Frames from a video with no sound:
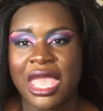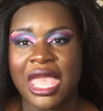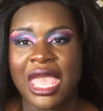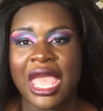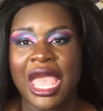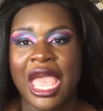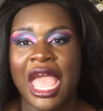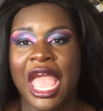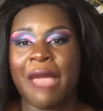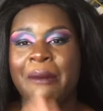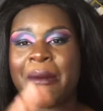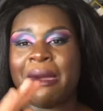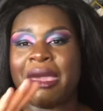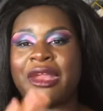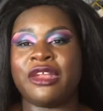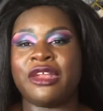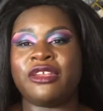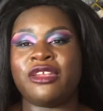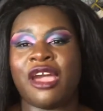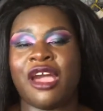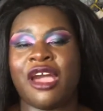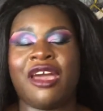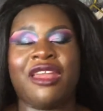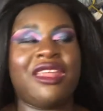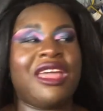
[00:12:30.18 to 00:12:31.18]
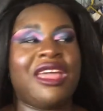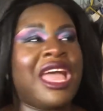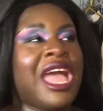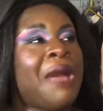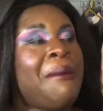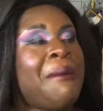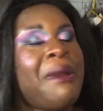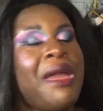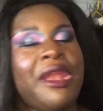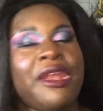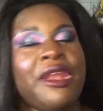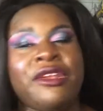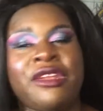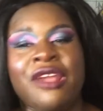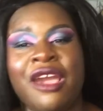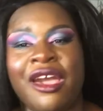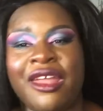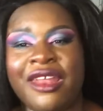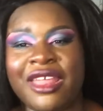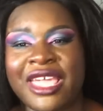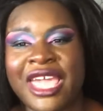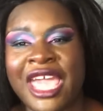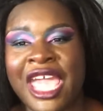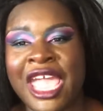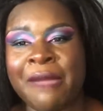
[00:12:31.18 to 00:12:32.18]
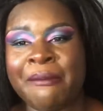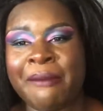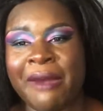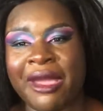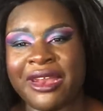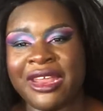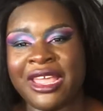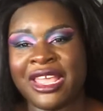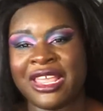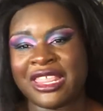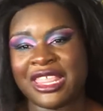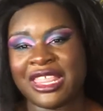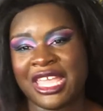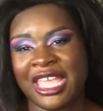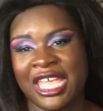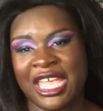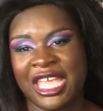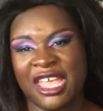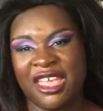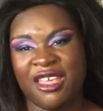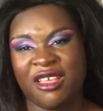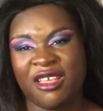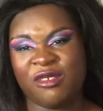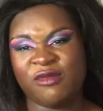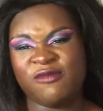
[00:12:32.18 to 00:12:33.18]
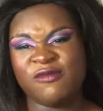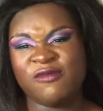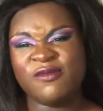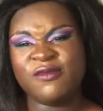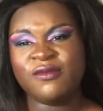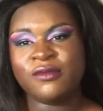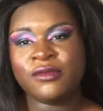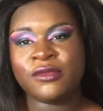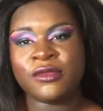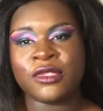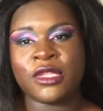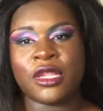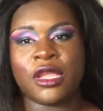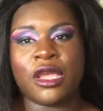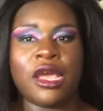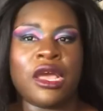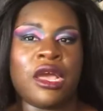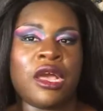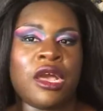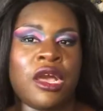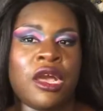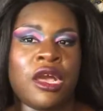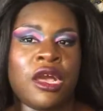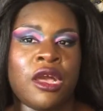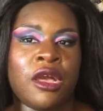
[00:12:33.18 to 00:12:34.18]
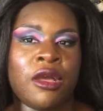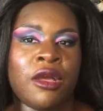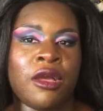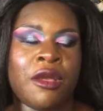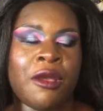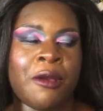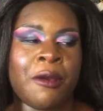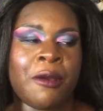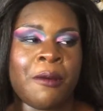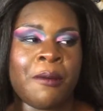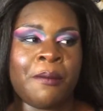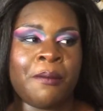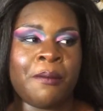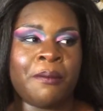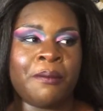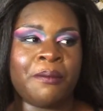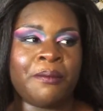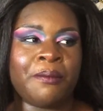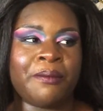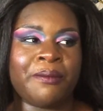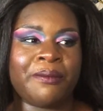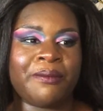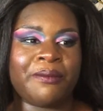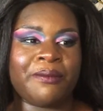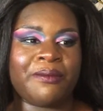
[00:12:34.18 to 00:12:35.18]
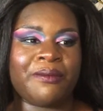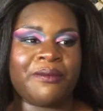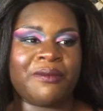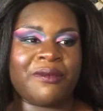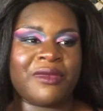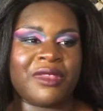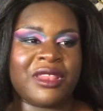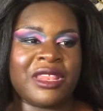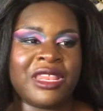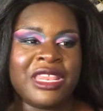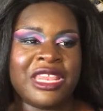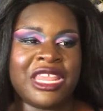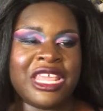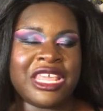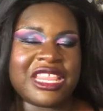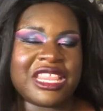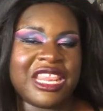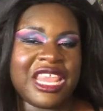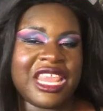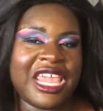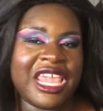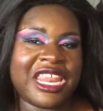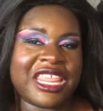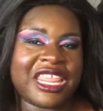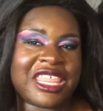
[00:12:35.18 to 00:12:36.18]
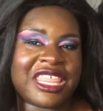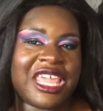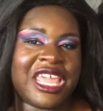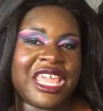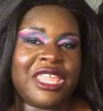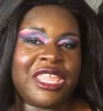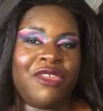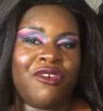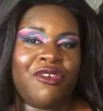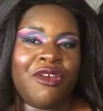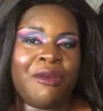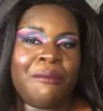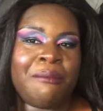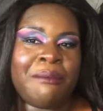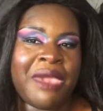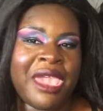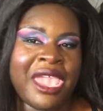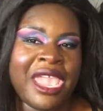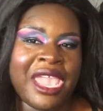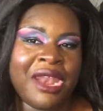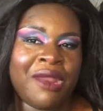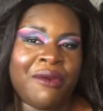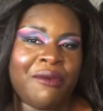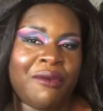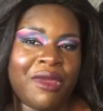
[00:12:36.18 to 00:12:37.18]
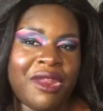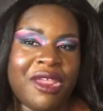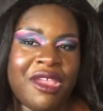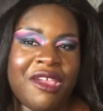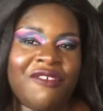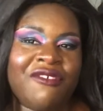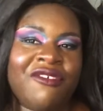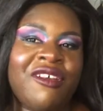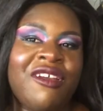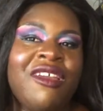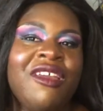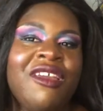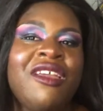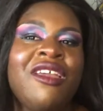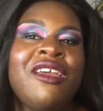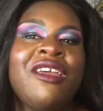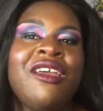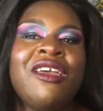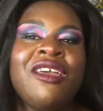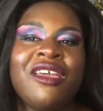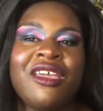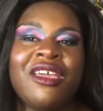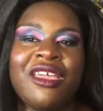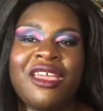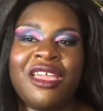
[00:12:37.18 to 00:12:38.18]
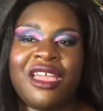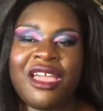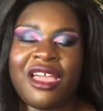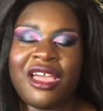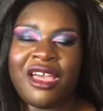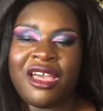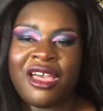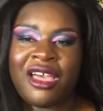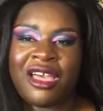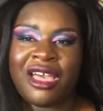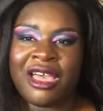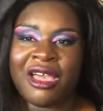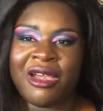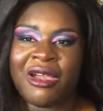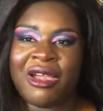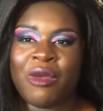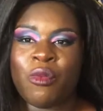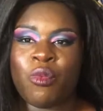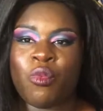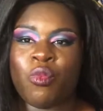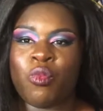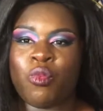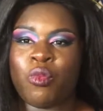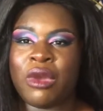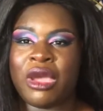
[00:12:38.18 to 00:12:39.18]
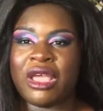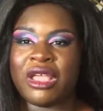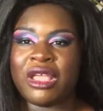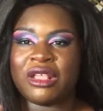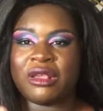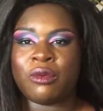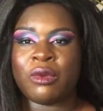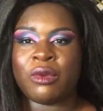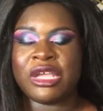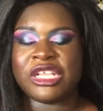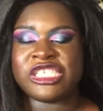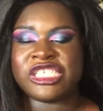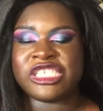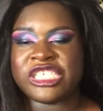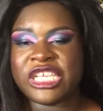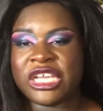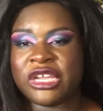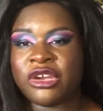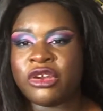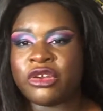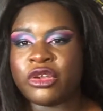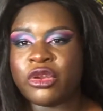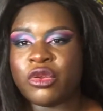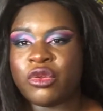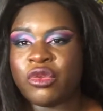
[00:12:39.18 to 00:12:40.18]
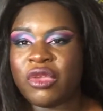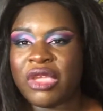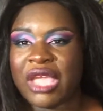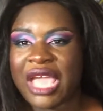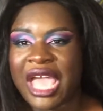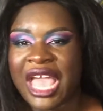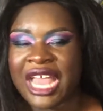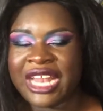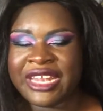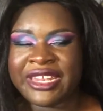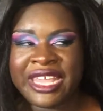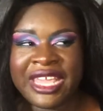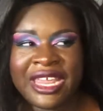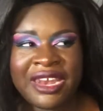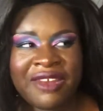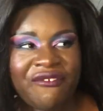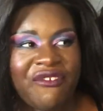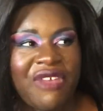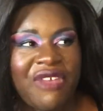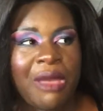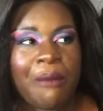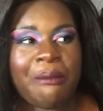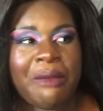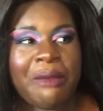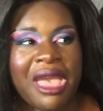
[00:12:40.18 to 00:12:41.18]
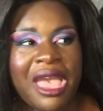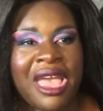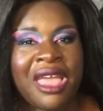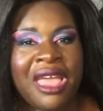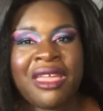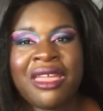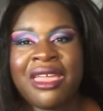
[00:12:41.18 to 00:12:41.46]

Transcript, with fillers: How about the doctor, how about the doctor came out there and said, um, this lady said you a man or whatever uh, what what gender do you identify by?